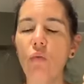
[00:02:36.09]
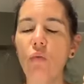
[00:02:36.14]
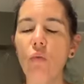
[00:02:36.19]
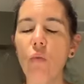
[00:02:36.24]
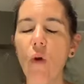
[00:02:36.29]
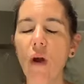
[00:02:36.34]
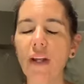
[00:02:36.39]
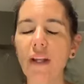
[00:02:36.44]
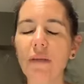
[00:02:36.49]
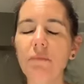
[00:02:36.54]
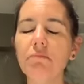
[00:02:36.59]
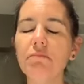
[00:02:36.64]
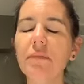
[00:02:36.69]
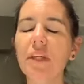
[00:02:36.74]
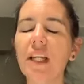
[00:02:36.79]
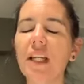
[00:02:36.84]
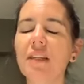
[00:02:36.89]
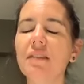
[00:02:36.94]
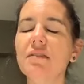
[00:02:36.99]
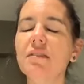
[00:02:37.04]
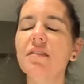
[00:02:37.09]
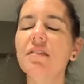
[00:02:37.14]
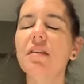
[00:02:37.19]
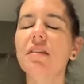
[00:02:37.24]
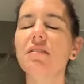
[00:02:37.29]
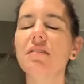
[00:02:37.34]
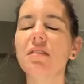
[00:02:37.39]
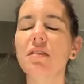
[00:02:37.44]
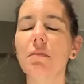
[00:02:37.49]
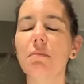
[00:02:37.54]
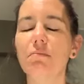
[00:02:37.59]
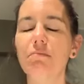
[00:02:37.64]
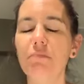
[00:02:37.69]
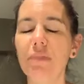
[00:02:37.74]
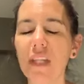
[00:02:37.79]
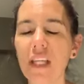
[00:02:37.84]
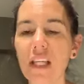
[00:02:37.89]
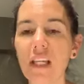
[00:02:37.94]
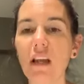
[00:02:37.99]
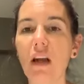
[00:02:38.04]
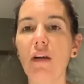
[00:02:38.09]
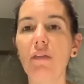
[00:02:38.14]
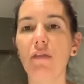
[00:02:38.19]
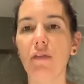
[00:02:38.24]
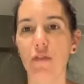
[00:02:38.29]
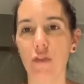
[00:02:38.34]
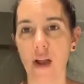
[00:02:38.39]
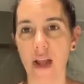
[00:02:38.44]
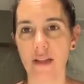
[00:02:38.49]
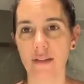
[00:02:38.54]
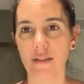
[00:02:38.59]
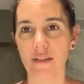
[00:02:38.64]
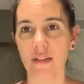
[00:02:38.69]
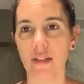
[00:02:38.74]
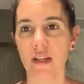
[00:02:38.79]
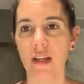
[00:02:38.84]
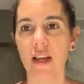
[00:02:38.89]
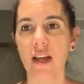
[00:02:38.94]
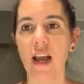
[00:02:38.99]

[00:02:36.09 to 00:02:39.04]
what it means to be a friend.